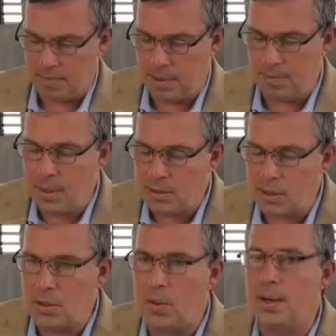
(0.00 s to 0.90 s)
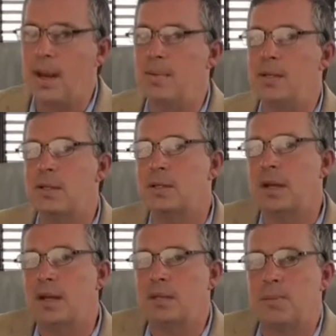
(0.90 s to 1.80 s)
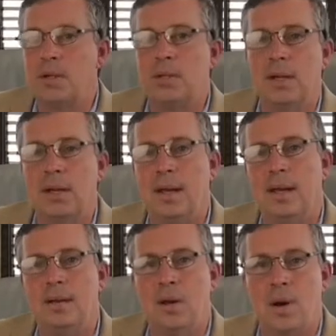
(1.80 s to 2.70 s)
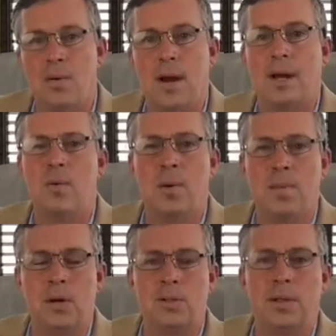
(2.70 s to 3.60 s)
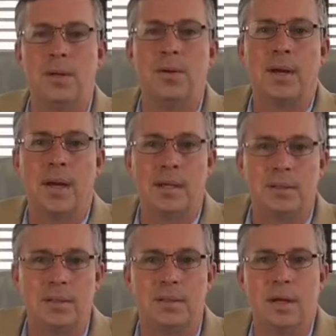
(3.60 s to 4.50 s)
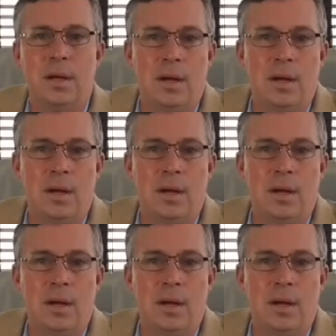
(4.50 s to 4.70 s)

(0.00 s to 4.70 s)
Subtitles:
Compensatory damages, and especially in car wreck or personal injury cases,